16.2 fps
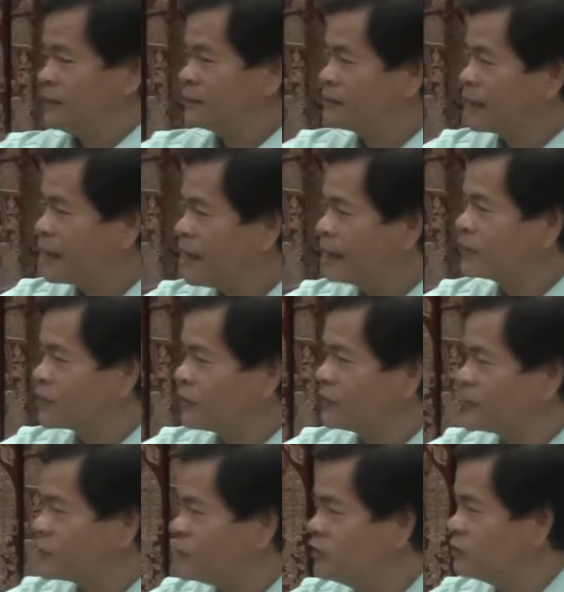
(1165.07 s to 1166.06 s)
on the legs of
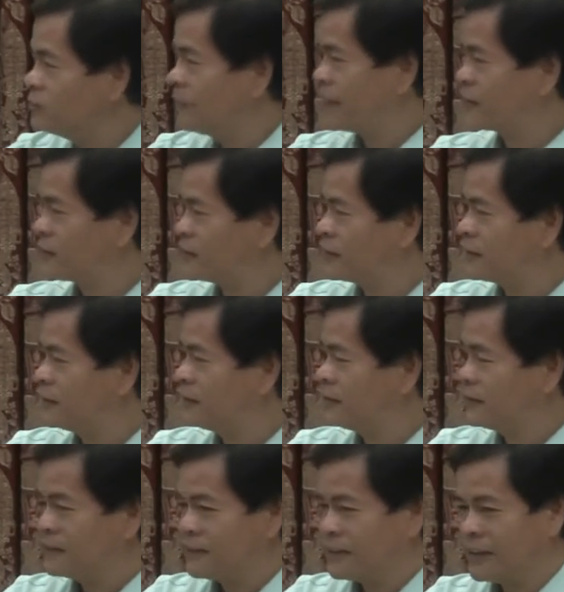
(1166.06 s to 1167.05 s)
his new master,
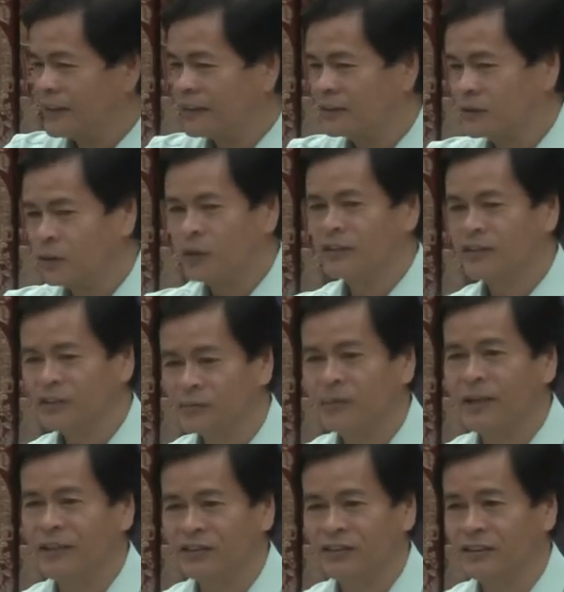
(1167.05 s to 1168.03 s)
and he told his
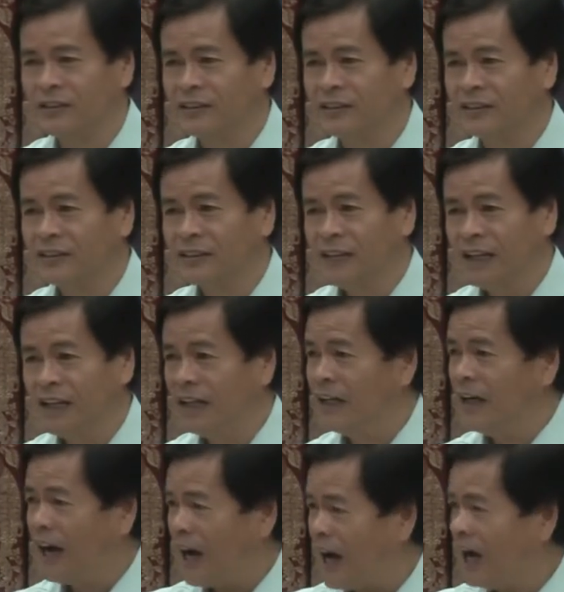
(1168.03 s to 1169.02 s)
master,
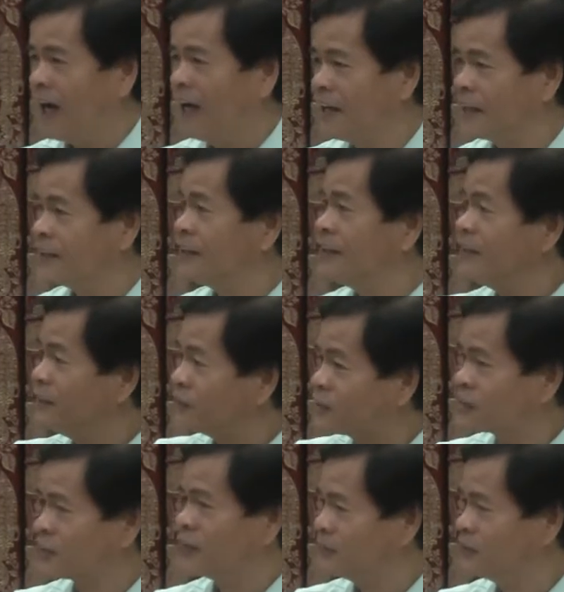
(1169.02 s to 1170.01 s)
I
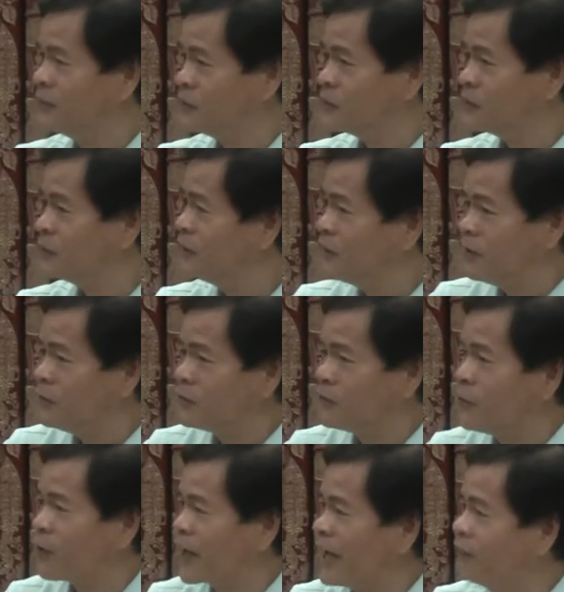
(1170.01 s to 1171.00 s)
serve you
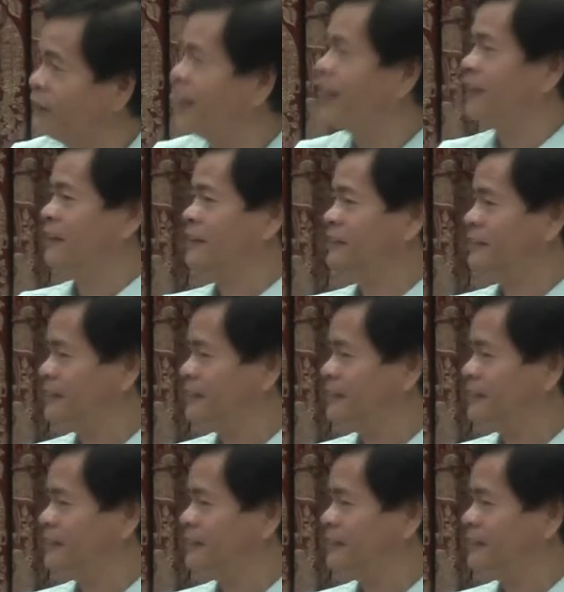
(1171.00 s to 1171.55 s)
forever.